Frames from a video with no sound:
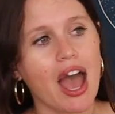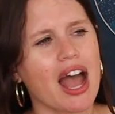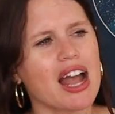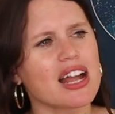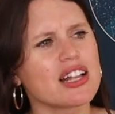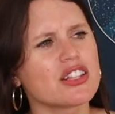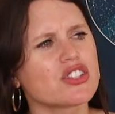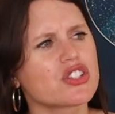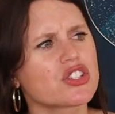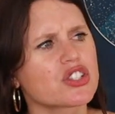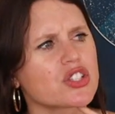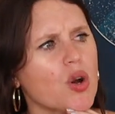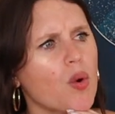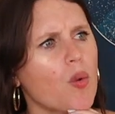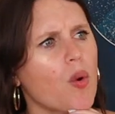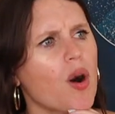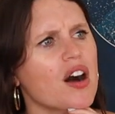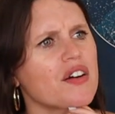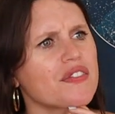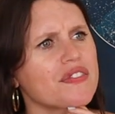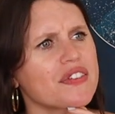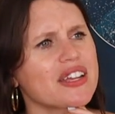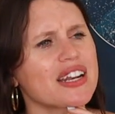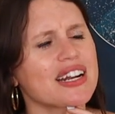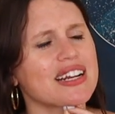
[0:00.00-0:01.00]
And so
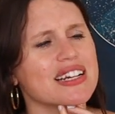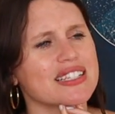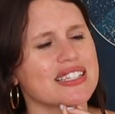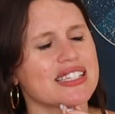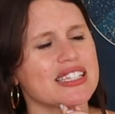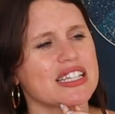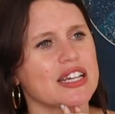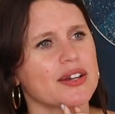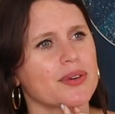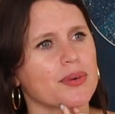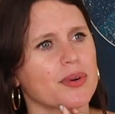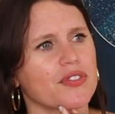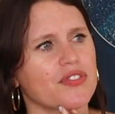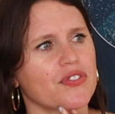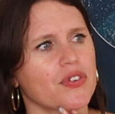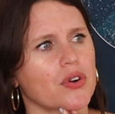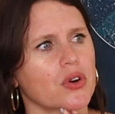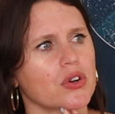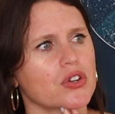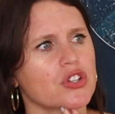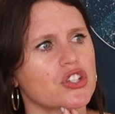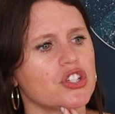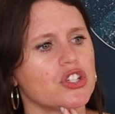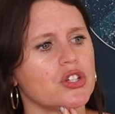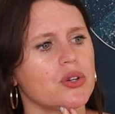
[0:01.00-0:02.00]
often I see it
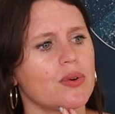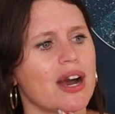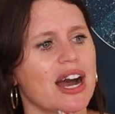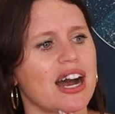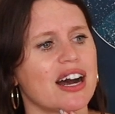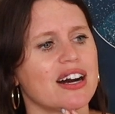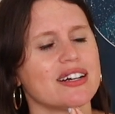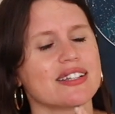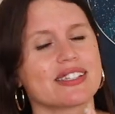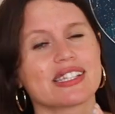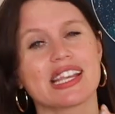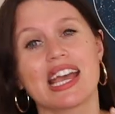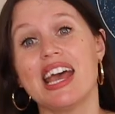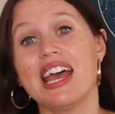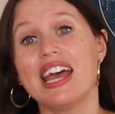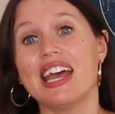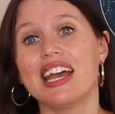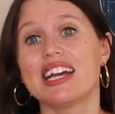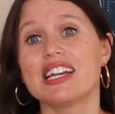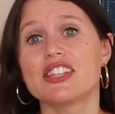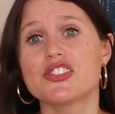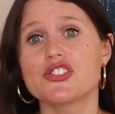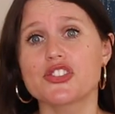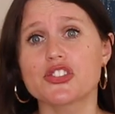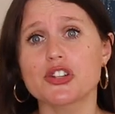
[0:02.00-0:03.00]
referred to as,
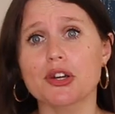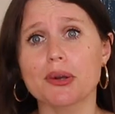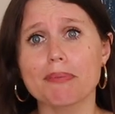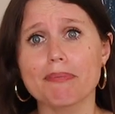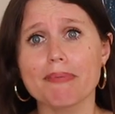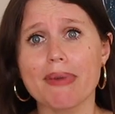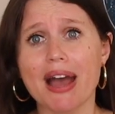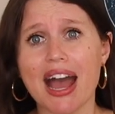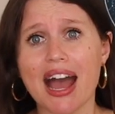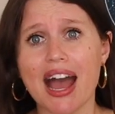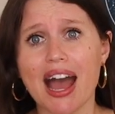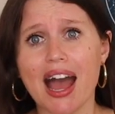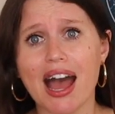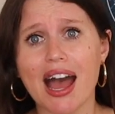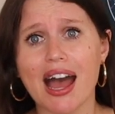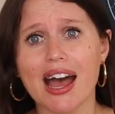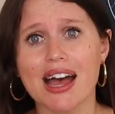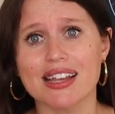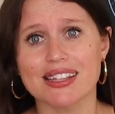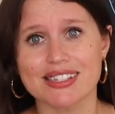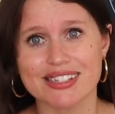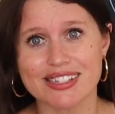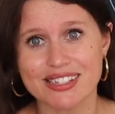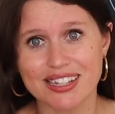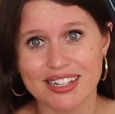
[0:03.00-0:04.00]
it's your
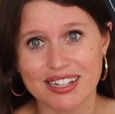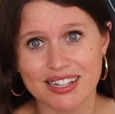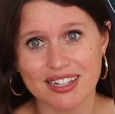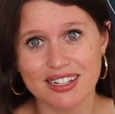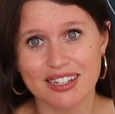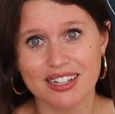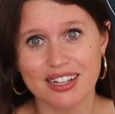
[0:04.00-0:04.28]
mask.